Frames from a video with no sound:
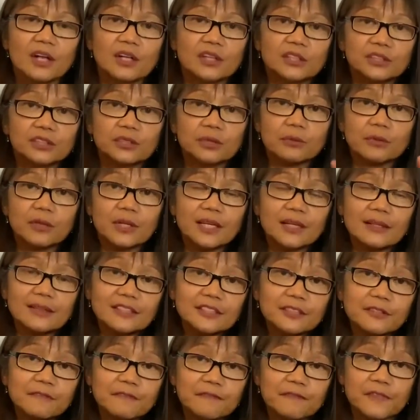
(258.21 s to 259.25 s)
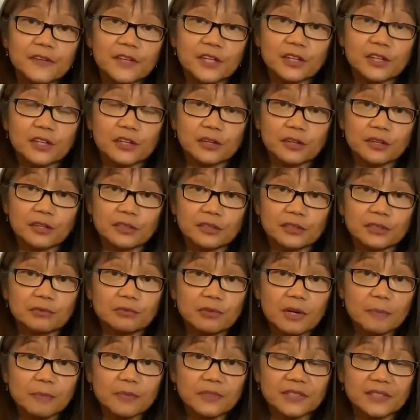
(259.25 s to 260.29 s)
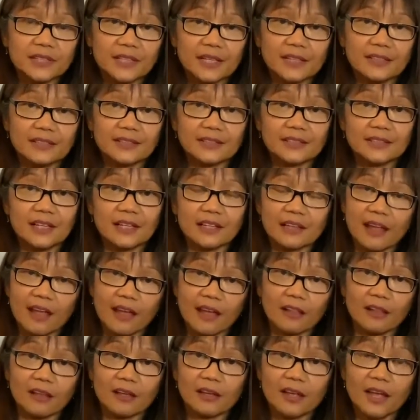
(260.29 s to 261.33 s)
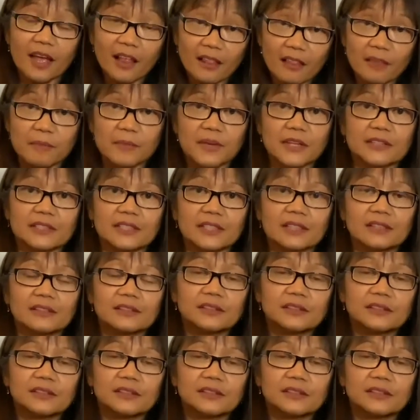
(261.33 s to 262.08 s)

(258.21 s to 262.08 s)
So each fingers represents that element.